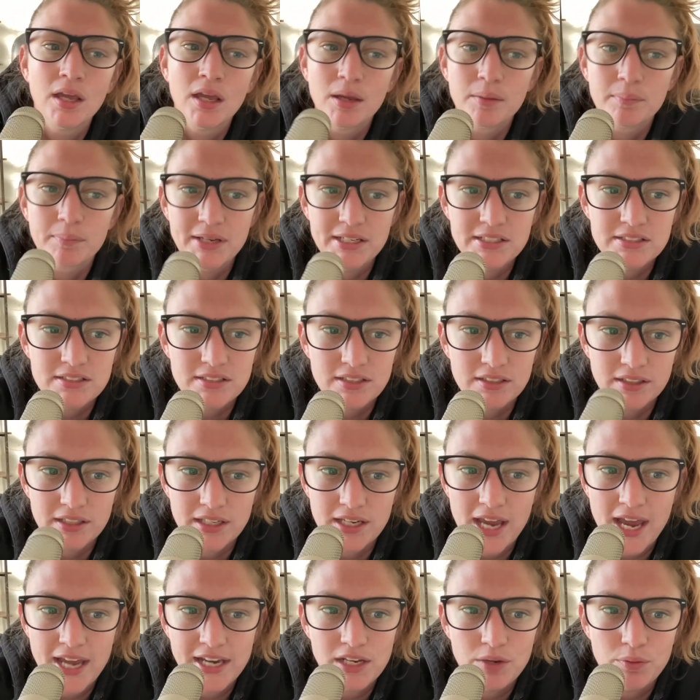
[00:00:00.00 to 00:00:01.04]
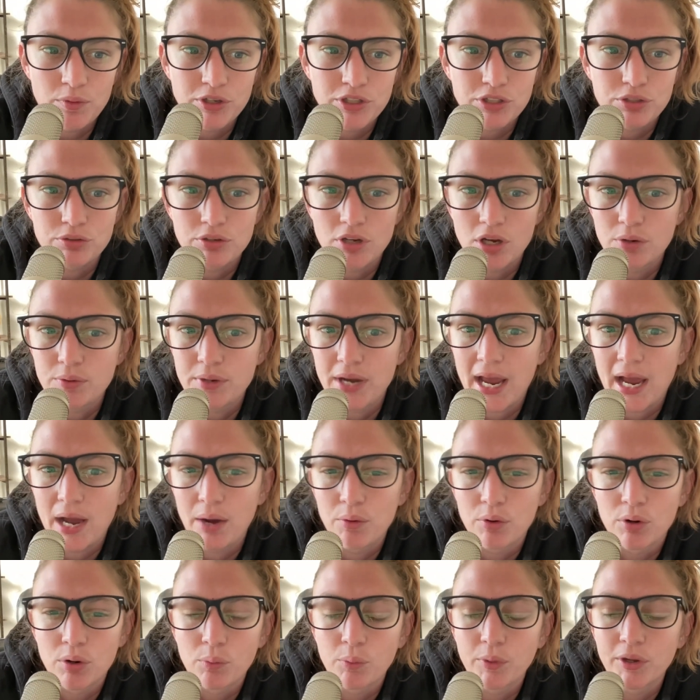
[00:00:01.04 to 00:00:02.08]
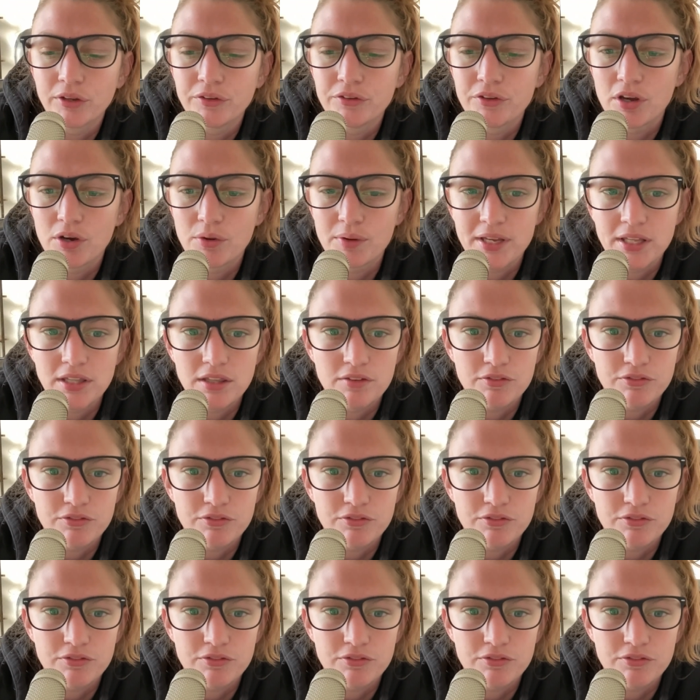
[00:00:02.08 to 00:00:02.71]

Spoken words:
Basically, anyone you know now or will know in the